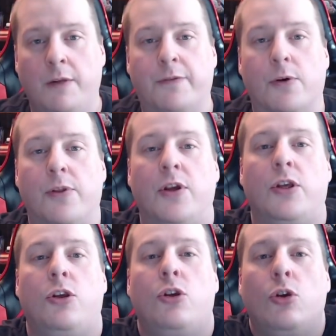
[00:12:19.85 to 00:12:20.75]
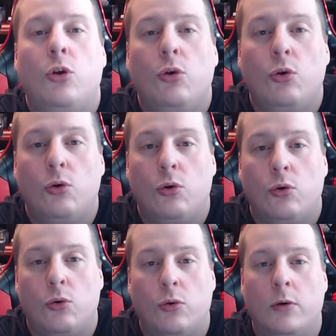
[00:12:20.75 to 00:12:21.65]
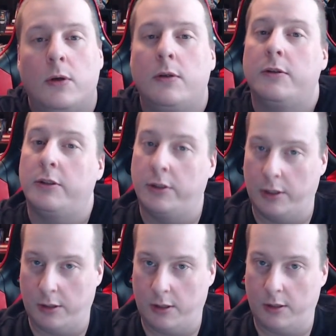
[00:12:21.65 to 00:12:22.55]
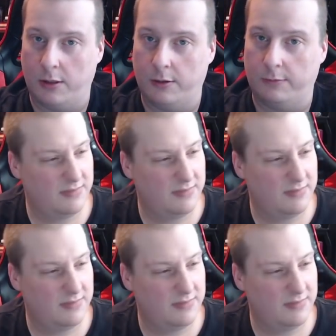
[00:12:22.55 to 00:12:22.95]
for the user.